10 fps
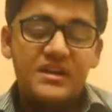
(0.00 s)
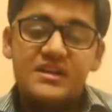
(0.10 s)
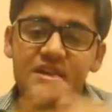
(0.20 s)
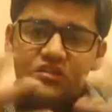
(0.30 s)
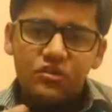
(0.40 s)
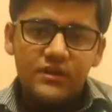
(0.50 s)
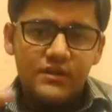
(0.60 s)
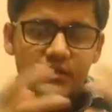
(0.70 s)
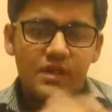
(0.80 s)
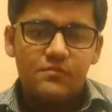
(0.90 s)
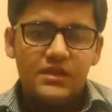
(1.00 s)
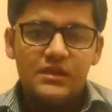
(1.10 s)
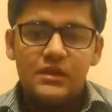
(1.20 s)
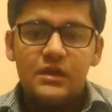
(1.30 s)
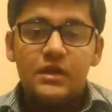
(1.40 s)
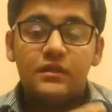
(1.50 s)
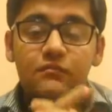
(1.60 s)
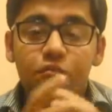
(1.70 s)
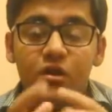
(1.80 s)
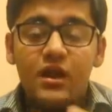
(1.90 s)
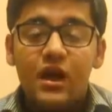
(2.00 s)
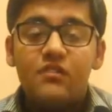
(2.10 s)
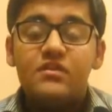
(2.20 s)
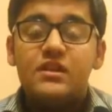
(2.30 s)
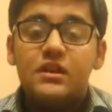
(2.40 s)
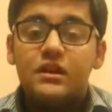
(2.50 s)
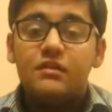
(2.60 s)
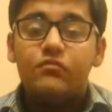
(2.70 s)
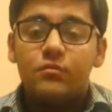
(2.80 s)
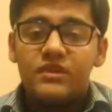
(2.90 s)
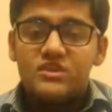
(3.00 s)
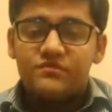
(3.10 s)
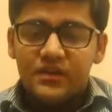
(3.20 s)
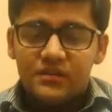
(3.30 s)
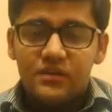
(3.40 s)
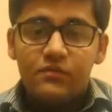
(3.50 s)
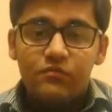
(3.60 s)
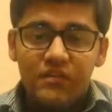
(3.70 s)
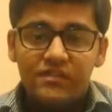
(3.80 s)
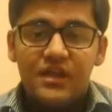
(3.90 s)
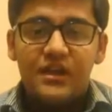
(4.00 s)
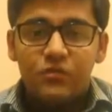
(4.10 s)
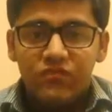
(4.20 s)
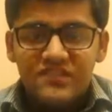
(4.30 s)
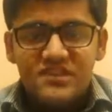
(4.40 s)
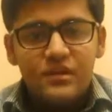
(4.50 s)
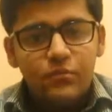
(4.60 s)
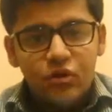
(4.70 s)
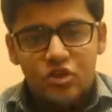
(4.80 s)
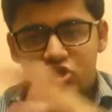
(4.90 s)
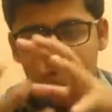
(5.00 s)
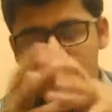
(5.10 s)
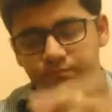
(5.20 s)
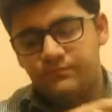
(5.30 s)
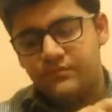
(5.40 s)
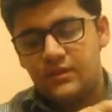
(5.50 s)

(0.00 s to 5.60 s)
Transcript: By earnings or return, I mean that what are the earnings from each factor when they are invested in production.